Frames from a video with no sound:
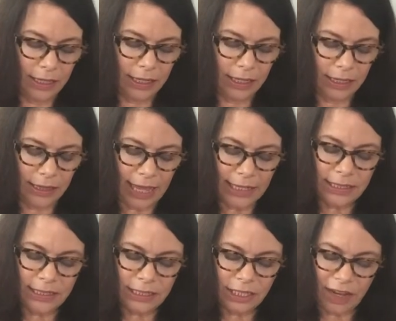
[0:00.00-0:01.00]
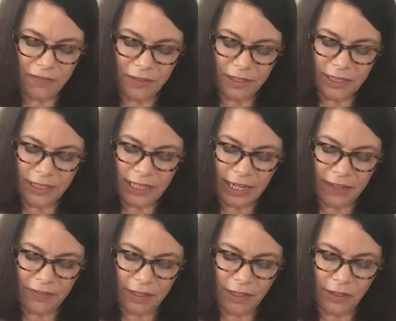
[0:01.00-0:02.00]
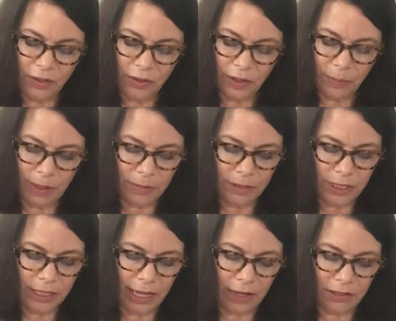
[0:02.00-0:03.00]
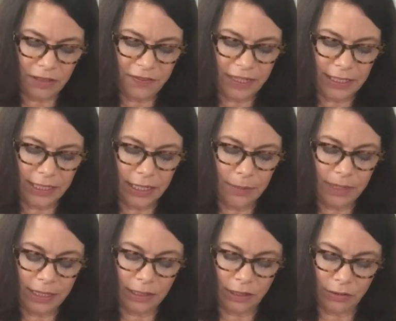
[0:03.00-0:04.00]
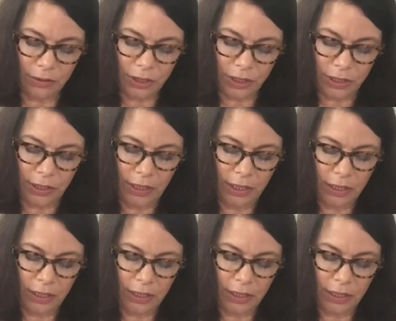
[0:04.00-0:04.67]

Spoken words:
In a last-ditch effort to save a New York publishing house facing imminent closure,